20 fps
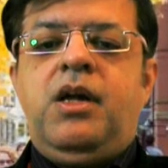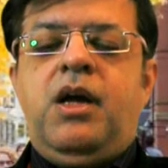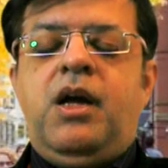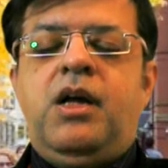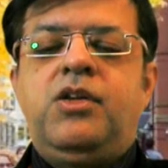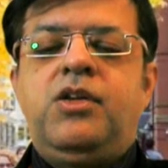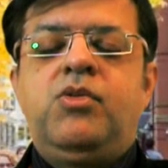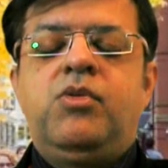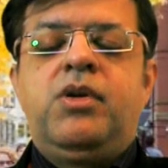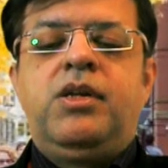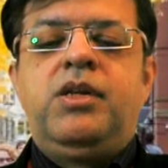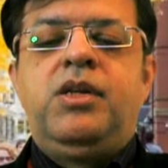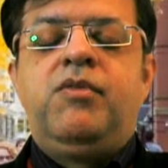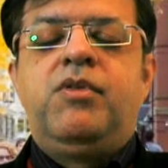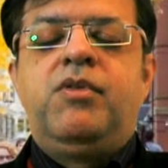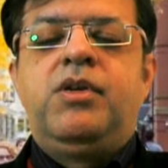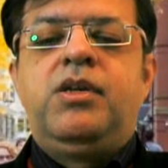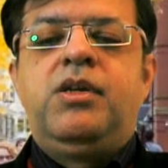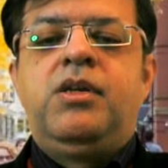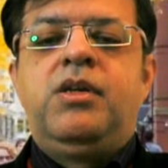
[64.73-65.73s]
and you can
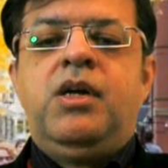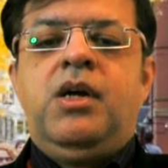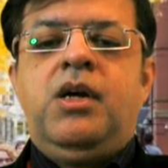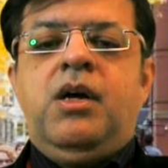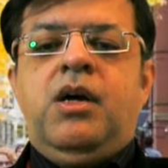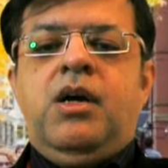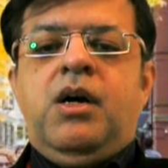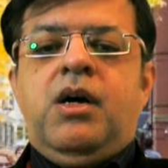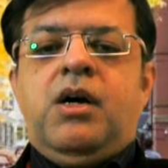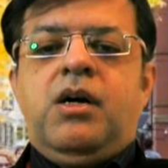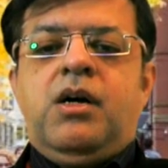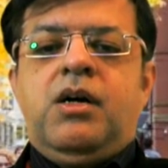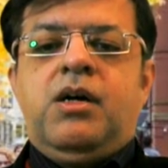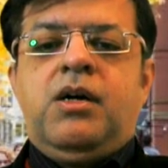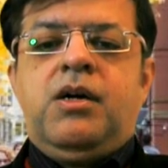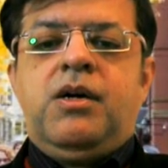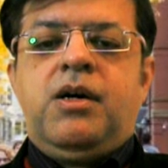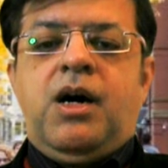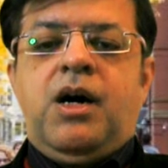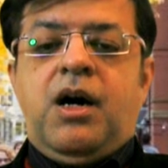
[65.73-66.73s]
even
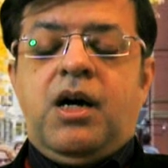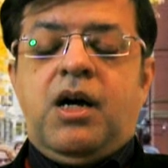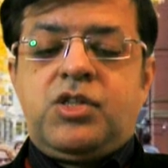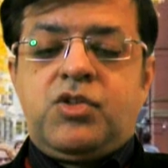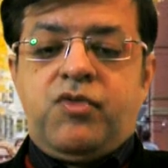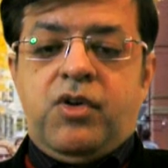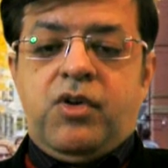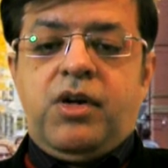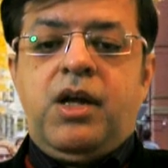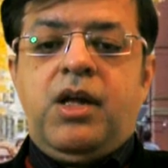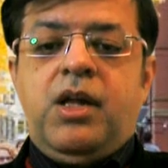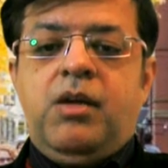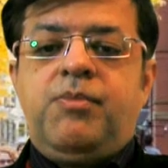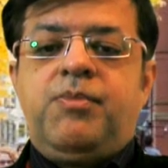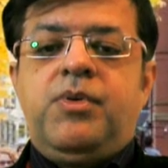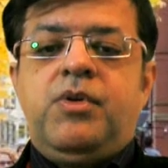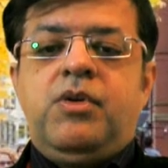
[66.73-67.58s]
ask for help